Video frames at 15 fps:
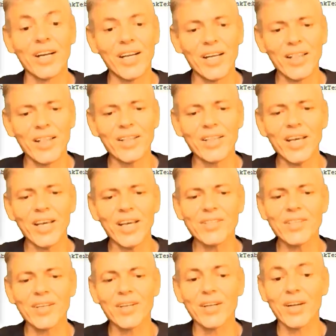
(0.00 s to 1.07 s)
Clear the
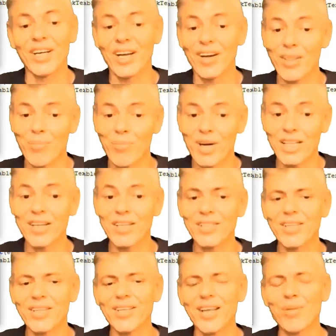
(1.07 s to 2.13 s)
text. Now the button
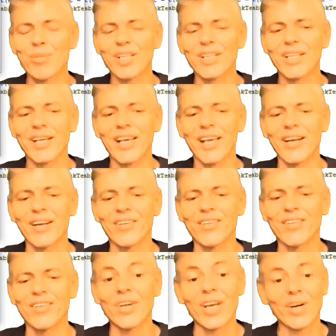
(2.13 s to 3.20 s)
is disabled again.
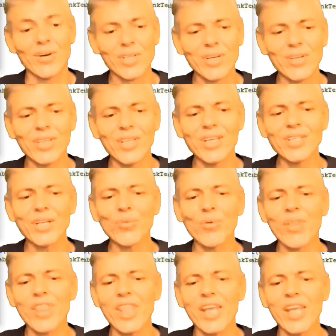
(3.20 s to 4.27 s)
You can also test it
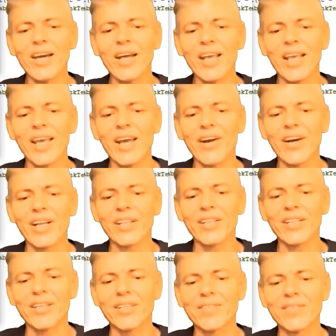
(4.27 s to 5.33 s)
with any other
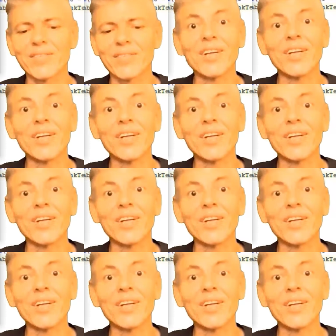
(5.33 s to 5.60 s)
characters.